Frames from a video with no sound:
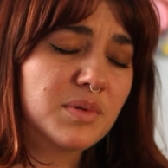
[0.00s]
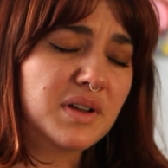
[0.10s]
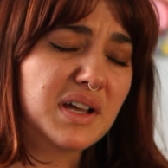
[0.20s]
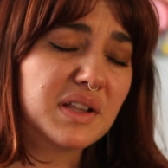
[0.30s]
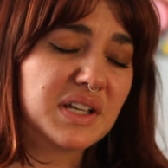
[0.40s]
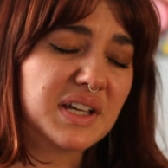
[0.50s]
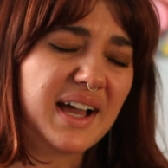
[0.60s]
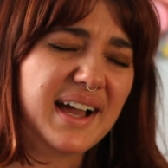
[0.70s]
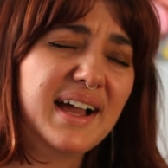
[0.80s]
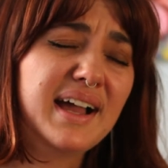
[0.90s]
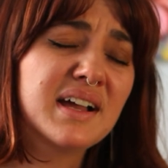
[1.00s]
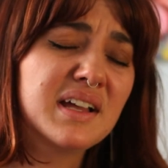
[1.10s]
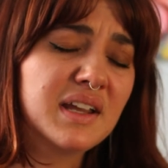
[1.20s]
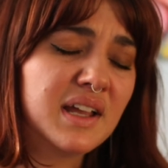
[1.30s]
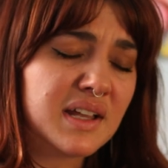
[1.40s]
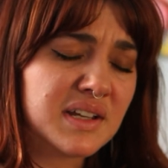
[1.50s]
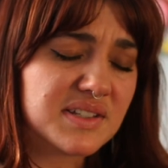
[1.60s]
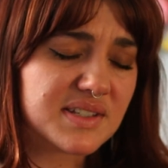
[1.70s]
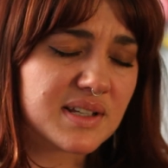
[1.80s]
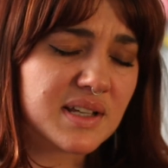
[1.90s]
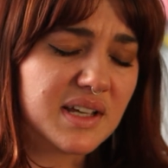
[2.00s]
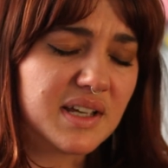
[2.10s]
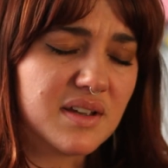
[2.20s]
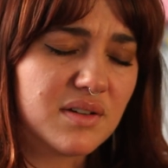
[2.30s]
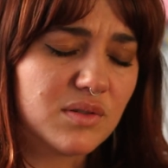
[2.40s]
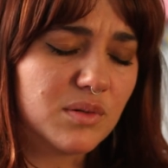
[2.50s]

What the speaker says: barely had any sleep.